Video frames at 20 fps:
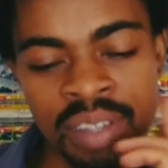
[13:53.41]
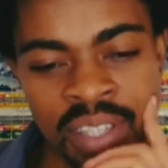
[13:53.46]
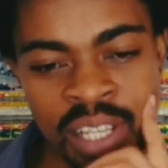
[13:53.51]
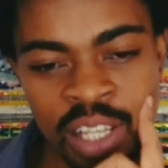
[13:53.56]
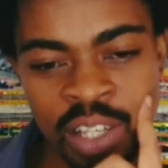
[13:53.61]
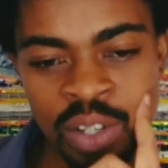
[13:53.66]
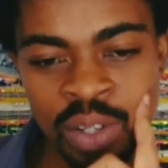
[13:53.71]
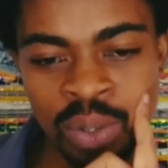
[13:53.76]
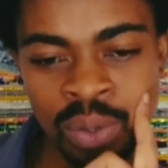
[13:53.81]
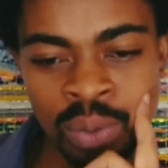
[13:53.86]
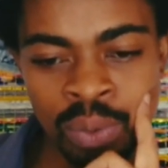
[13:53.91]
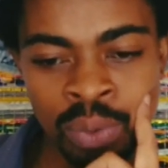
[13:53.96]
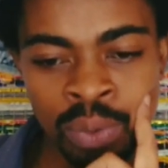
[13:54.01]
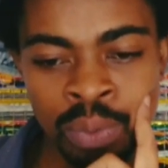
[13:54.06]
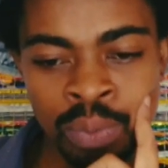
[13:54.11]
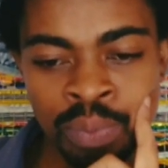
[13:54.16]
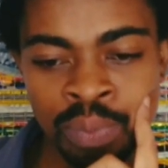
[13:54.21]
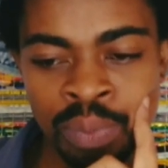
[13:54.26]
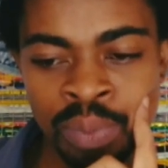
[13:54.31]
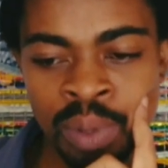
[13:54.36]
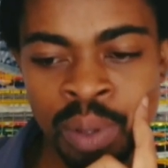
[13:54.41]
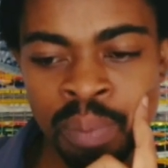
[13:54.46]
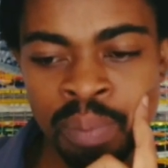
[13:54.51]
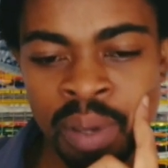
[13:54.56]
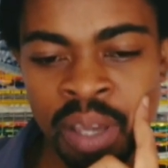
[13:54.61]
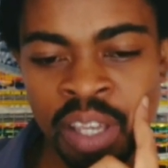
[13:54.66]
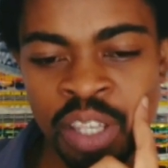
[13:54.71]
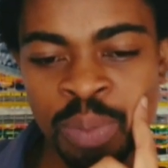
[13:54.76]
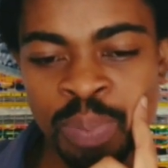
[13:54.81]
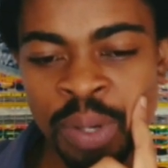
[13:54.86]
that you
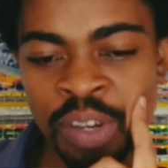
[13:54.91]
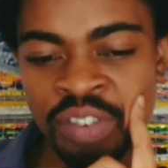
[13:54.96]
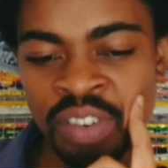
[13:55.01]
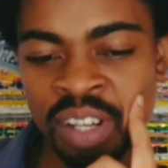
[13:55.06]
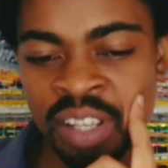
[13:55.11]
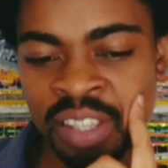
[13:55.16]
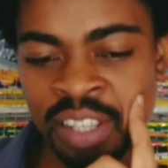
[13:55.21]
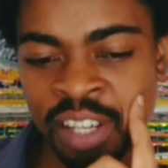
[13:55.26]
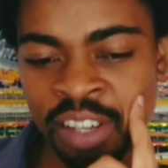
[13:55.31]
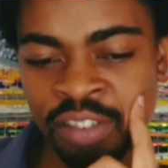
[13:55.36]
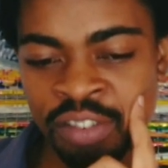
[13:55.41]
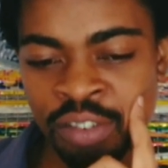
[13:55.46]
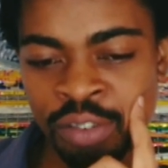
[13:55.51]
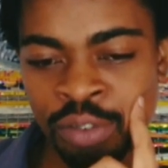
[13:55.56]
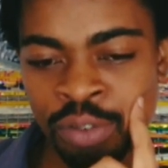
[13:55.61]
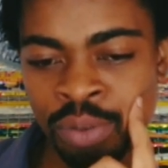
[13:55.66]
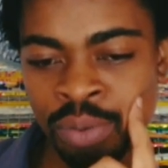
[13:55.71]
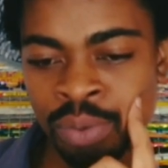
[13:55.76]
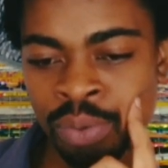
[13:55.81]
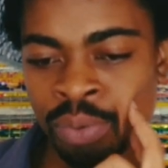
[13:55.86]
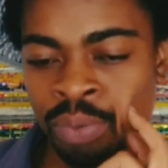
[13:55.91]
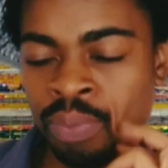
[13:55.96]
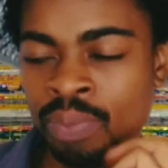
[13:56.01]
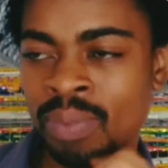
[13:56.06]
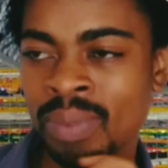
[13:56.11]
pay special attention to